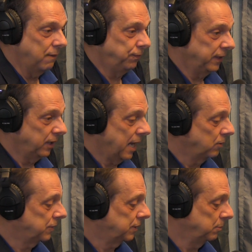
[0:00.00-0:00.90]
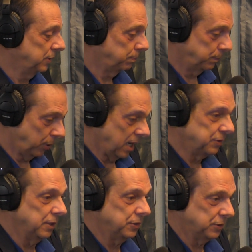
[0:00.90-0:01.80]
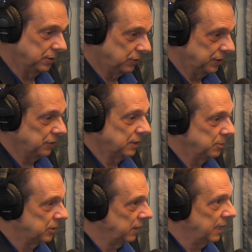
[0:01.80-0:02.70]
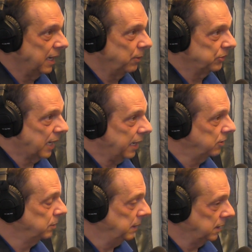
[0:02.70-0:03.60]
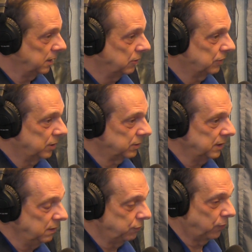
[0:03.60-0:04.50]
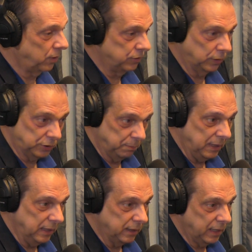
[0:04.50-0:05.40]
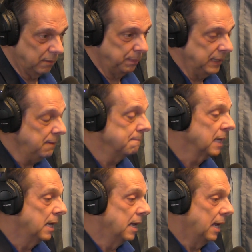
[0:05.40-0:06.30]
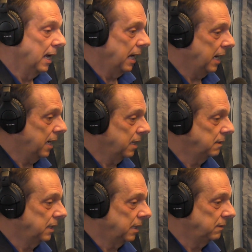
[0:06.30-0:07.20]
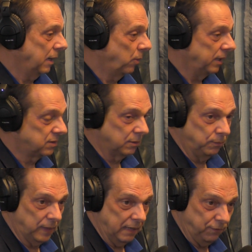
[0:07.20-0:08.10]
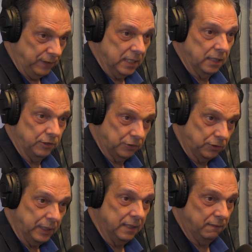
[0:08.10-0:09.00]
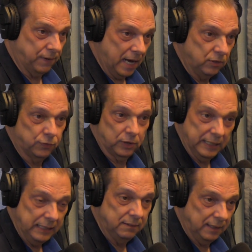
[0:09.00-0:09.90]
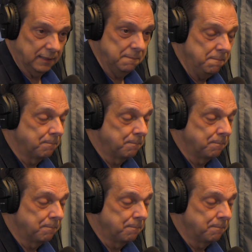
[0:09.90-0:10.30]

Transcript: figured out some processes and systems, and then I was hired to be a consultant for a social media company. And they wanted some feet on the street advice for LinkedIn.